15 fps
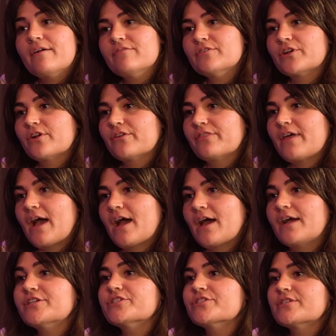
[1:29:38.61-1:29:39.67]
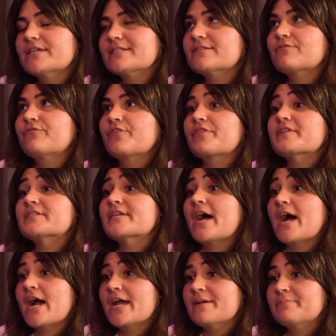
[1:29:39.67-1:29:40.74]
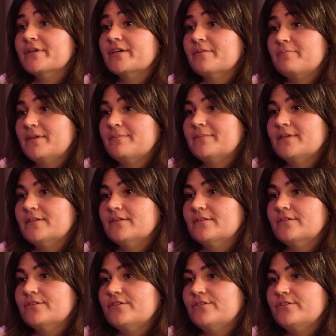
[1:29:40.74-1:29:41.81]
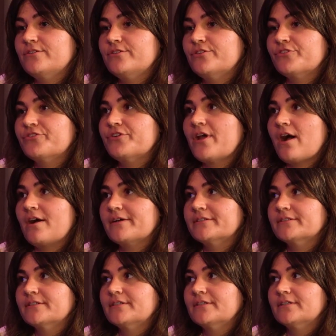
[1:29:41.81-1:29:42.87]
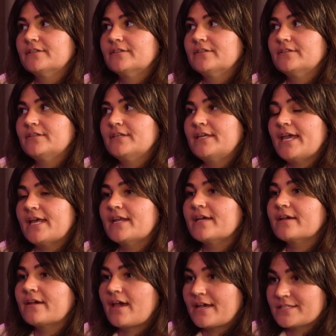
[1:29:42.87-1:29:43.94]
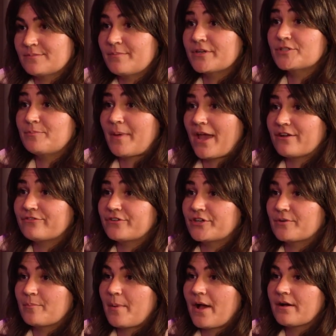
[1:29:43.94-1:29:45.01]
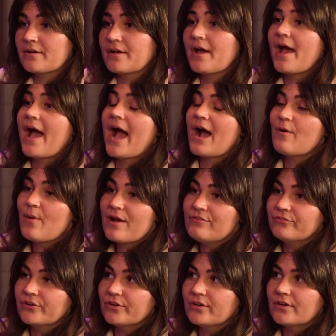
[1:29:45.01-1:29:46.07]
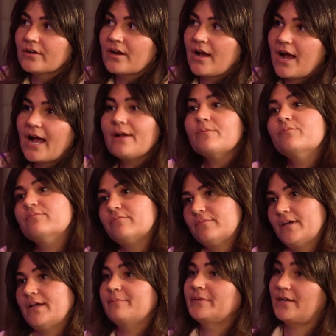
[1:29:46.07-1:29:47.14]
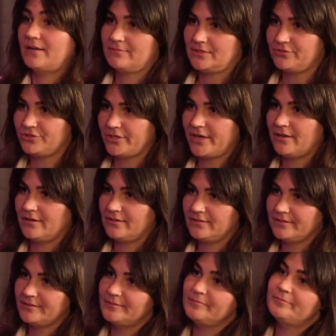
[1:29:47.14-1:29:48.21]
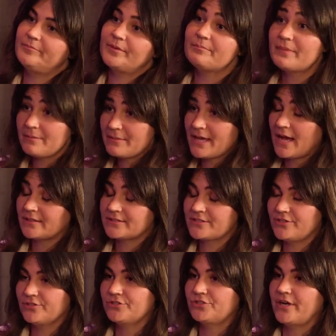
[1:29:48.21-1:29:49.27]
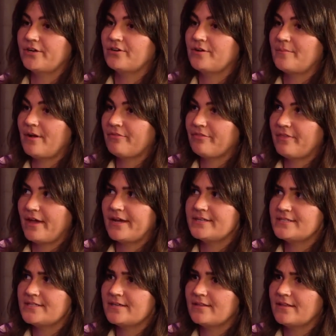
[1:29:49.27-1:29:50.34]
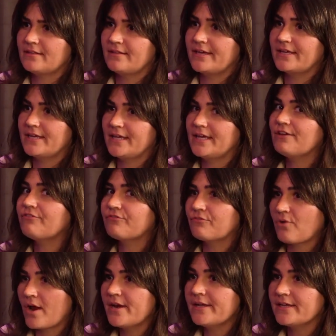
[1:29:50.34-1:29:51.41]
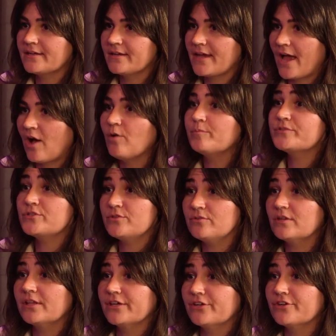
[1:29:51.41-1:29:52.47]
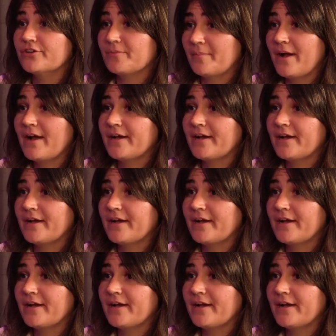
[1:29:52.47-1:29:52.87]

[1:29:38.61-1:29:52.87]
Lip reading: I haven't heard that. It's for the time commitment. You're not getting as much bang for your buck. However, I mean, I'm no trainer, but maybe ask your trainer about the idea that like if running helps you clear your